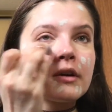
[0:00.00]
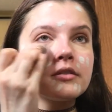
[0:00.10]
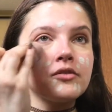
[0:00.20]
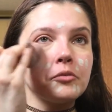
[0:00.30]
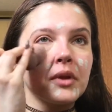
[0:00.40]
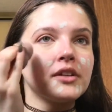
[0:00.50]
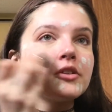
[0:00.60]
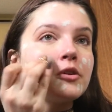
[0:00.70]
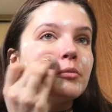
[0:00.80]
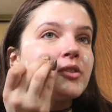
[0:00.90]
if you blend it
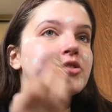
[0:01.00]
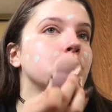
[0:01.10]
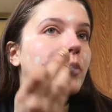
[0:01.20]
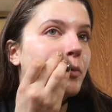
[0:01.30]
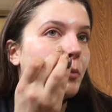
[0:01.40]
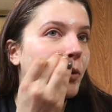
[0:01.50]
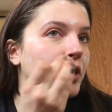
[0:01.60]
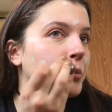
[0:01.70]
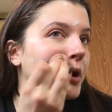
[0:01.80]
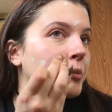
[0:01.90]
too much, it won't
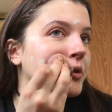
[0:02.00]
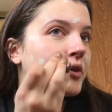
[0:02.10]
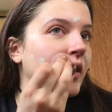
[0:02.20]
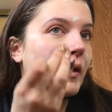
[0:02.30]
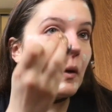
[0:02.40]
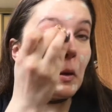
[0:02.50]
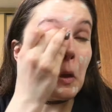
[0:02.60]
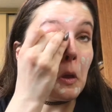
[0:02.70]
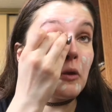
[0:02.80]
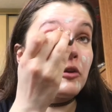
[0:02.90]
work properly.
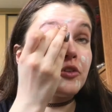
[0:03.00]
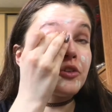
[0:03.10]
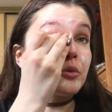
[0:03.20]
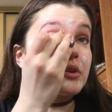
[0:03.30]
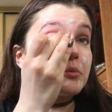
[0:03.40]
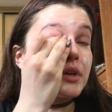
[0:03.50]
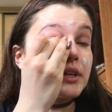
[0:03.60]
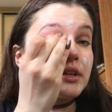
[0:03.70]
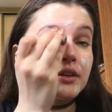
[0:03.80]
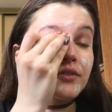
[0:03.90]
You just want to blend it
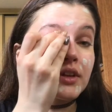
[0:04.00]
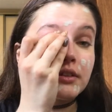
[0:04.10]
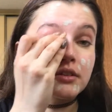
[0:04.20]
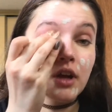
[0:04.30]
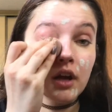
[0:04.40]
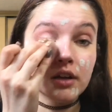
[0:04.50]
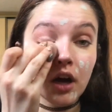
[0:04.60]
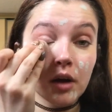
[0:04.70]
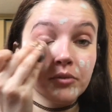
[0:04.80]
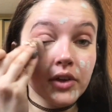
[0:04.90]
enough that it's not
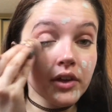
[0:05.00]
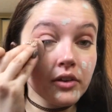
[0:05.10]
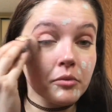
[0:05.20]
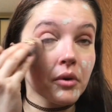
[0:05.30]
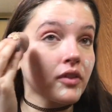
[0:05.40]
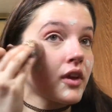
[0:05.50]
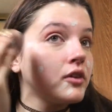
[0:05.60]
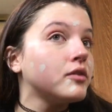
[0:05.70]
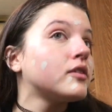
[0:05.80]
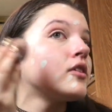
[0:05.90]
obvious, but that you
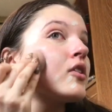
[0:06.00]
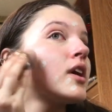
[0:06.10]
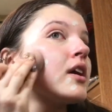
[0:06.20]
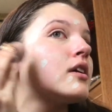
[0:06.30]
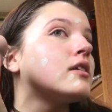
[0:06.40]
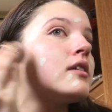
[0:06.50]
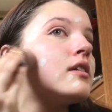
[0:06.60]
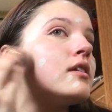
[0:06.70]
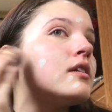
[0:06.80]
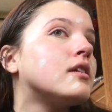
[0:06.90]
still can
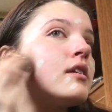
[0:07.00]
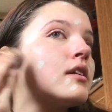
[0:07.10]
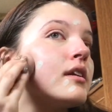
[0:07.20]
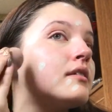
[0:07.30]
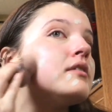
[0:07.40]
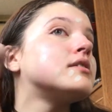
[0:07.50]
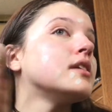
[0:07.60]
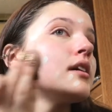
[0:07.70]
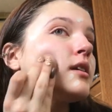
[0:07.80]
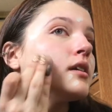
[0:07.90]
see
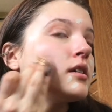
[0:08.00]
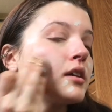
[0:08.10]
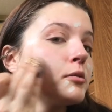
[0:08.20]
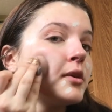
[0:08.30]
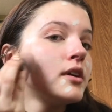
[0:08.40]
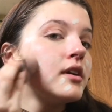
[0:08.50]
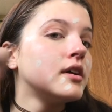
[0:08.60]
it a little bit.